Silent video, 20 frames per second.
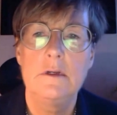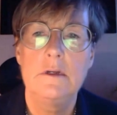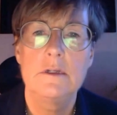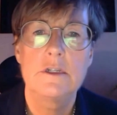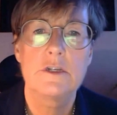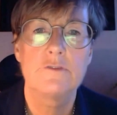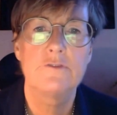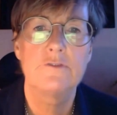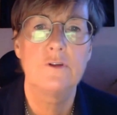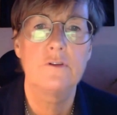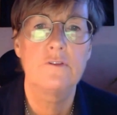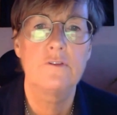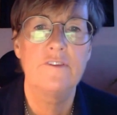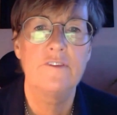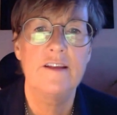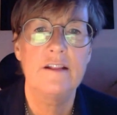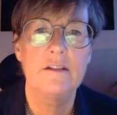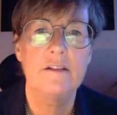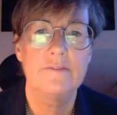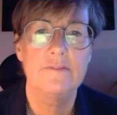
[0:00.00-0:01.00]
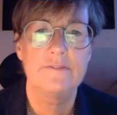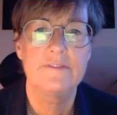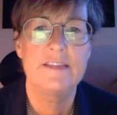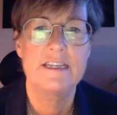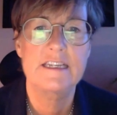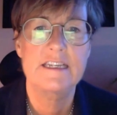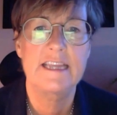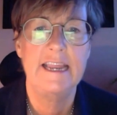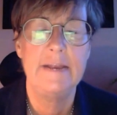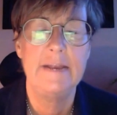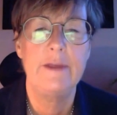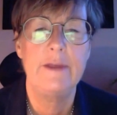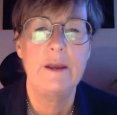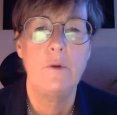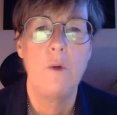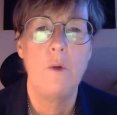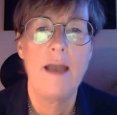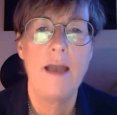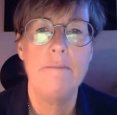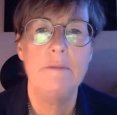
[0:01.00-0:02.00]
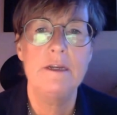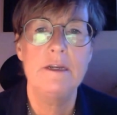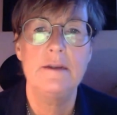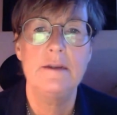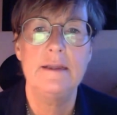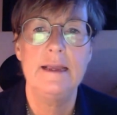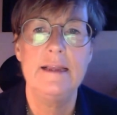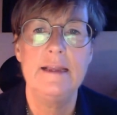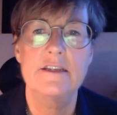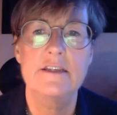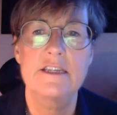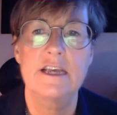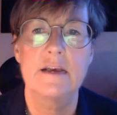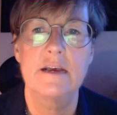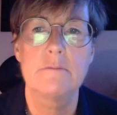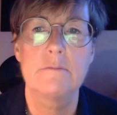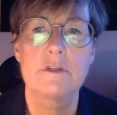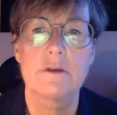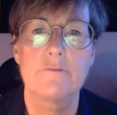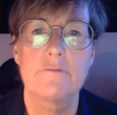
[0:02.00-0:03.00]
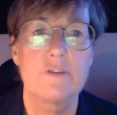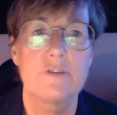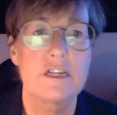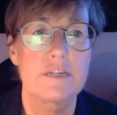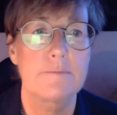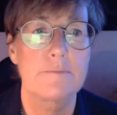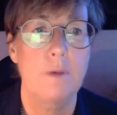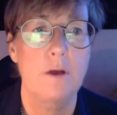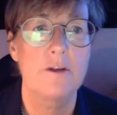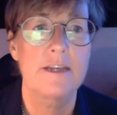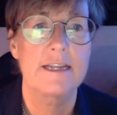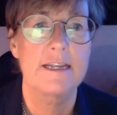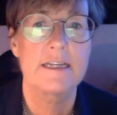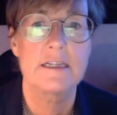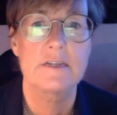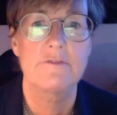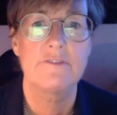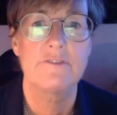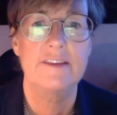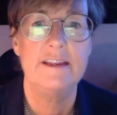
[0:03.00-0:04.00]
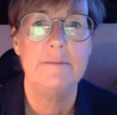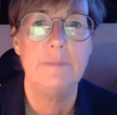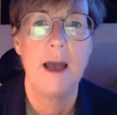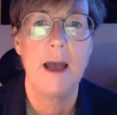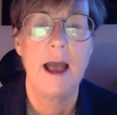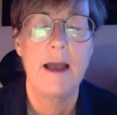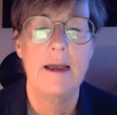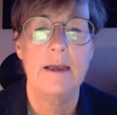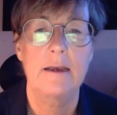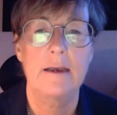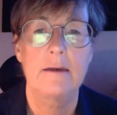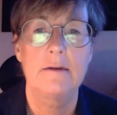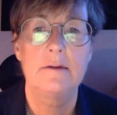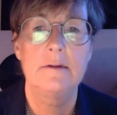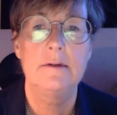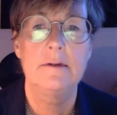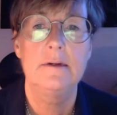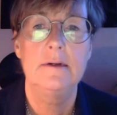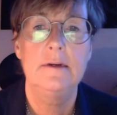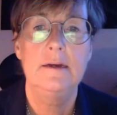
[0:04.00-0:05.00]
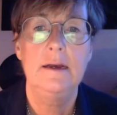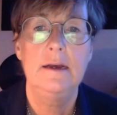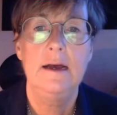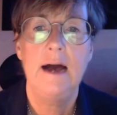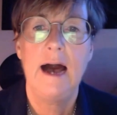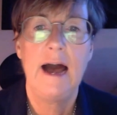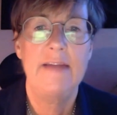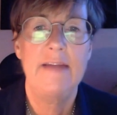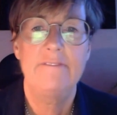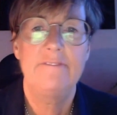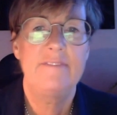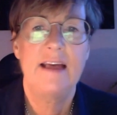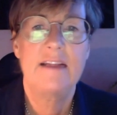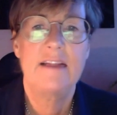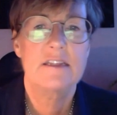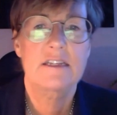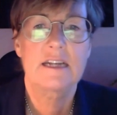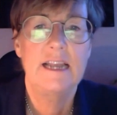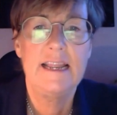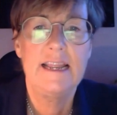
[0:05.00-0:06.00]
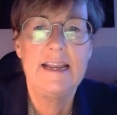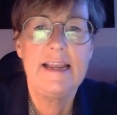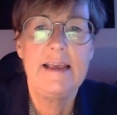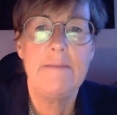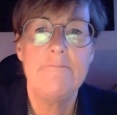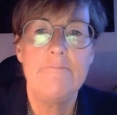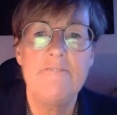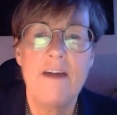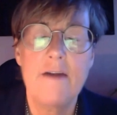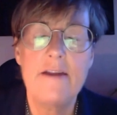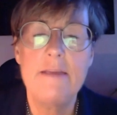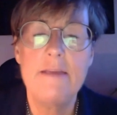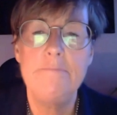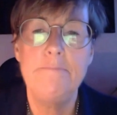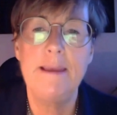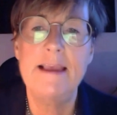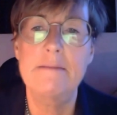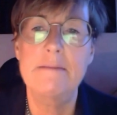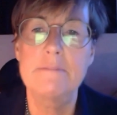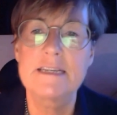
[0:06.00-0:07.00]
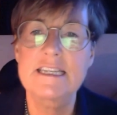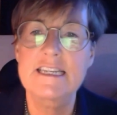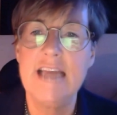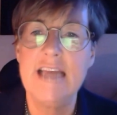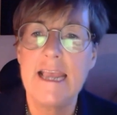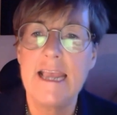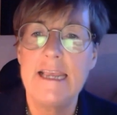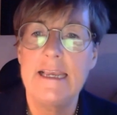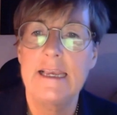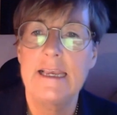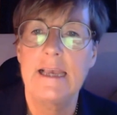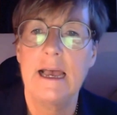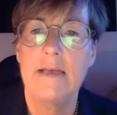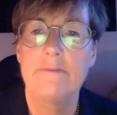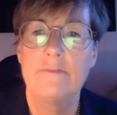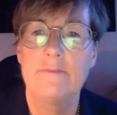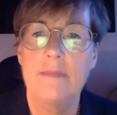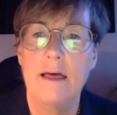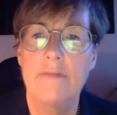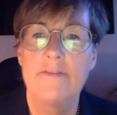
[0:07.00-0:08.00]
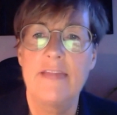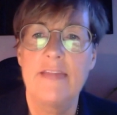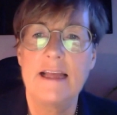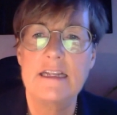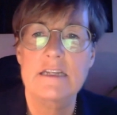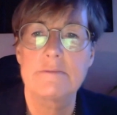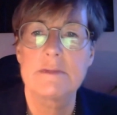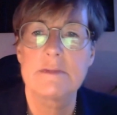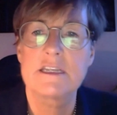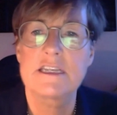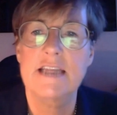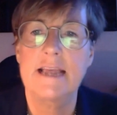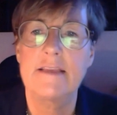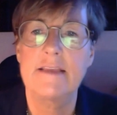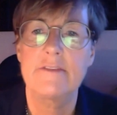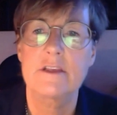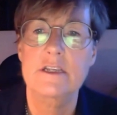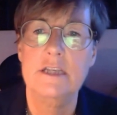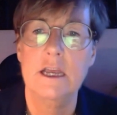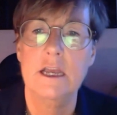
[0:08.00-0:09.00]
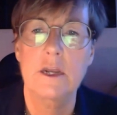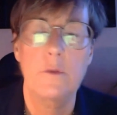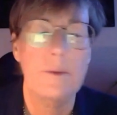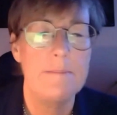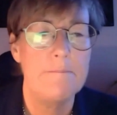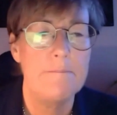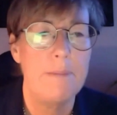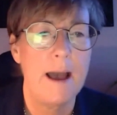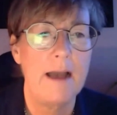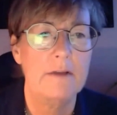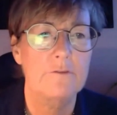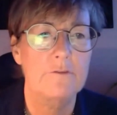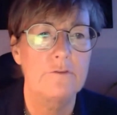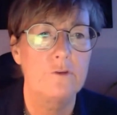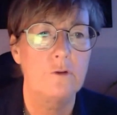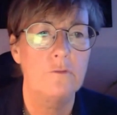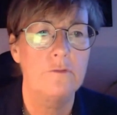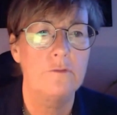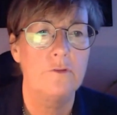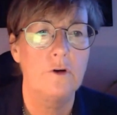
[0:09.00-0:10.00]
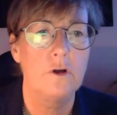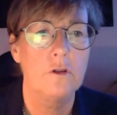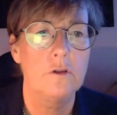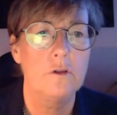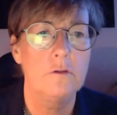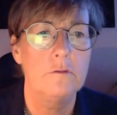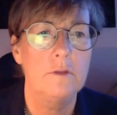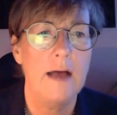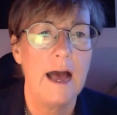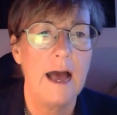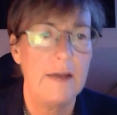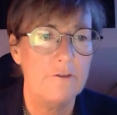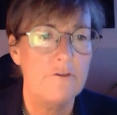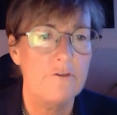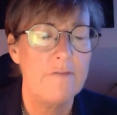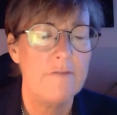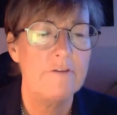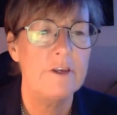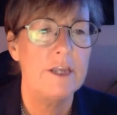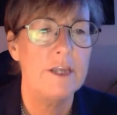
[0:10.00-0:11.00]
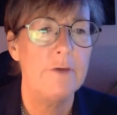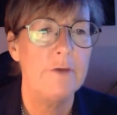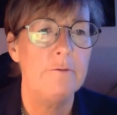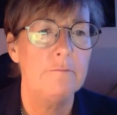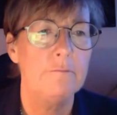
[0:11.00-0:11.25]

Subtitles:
to fulfill this key requirement in terms of responding to feedback. And that's clearly a very big mistake. And that's a mistake that's going to impact footfall and revenue.